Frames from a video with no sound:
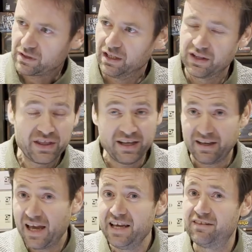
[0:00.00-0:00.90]
the
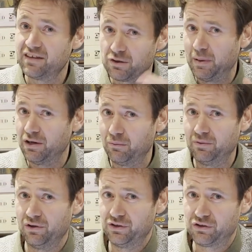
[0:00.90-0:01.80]
Heat has been
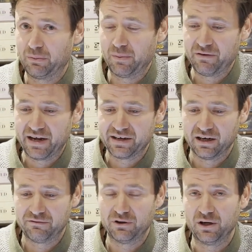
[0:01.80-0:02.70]
on the top of my
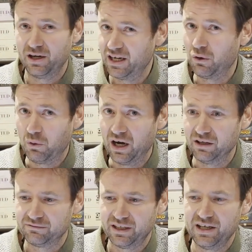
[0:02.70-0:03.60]
radar for a little
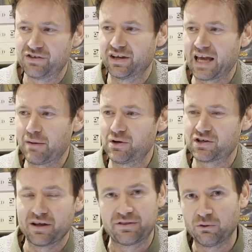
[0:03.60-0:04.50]
while. It's a game which
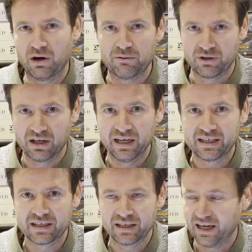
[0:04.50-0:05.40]
I thought I would
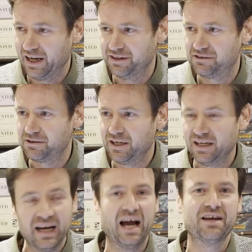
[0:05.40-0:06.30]
like, and
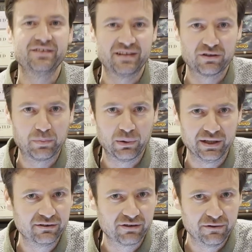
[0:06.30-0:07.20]
it hasn't
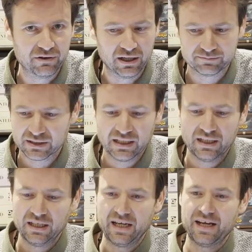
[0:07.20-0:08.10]
disappointed so far.
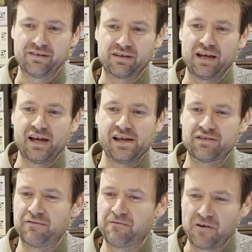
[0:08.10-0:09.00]
It's
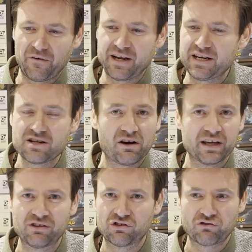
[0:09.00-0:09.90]
a very
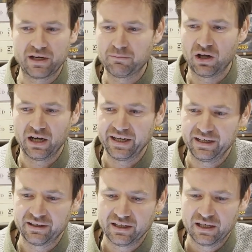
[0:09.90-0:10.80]
nice,
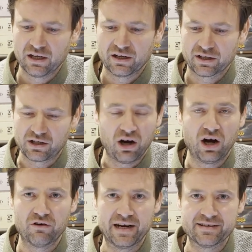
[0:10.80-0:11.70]
streamlined
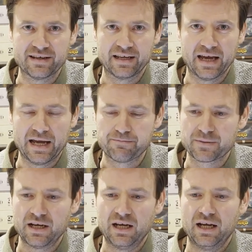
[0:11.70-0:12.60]
car racing game.
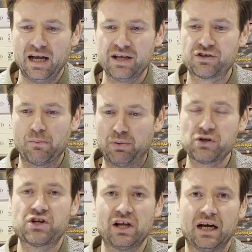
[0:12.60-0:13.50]
It's
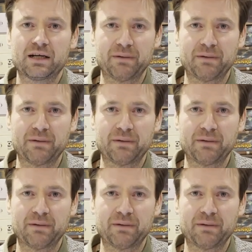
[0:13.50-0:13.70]
push your luck